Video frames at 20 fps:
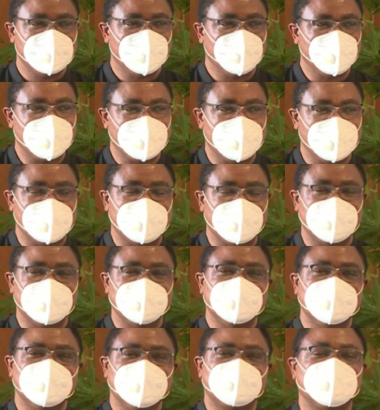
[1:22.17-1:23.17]

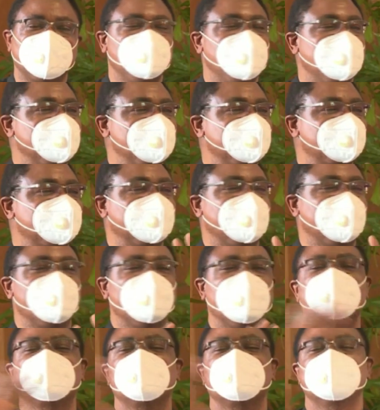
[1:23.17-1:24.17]
where students
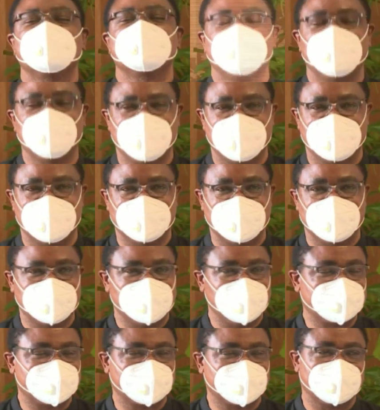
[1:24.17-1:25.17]
across the world and
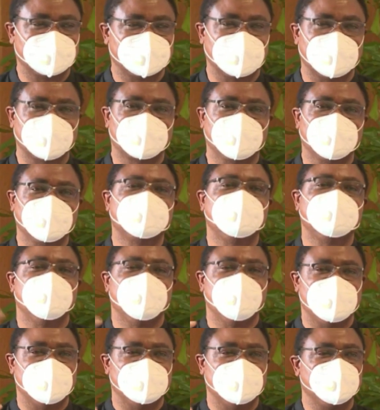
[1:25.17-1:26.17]
lecturers across the
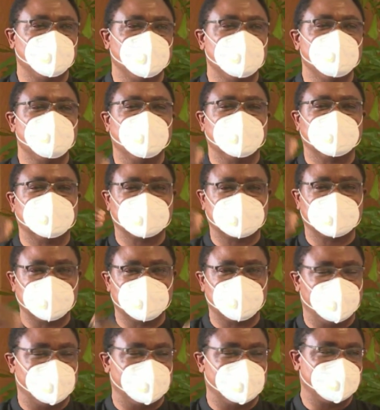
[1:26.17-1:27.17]
world will
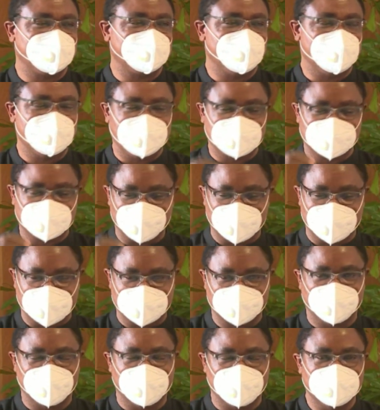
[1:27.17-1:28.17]
participate on this
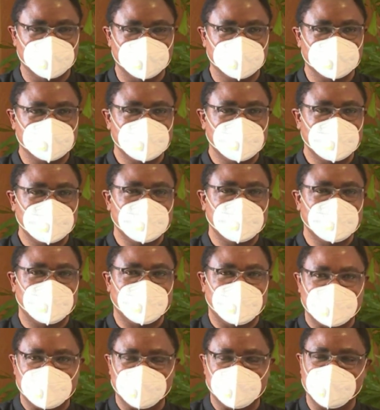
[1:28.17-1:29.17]
platform,
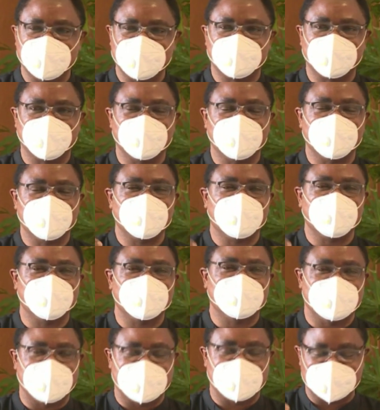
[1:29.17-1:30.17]
and people
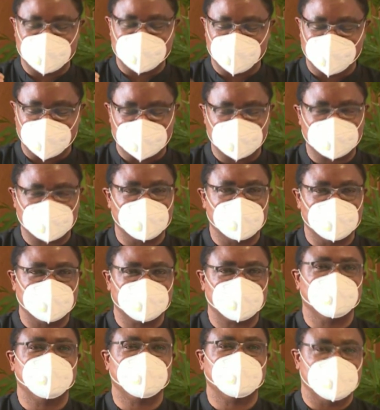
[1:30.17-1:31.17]
will learn virtually
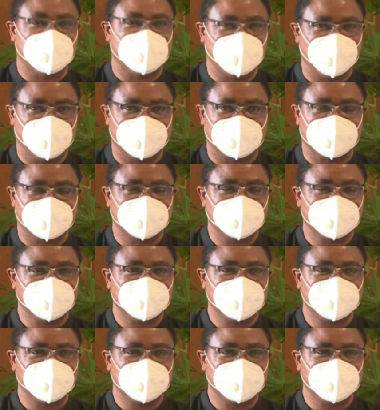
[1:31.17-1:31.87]
to graduate.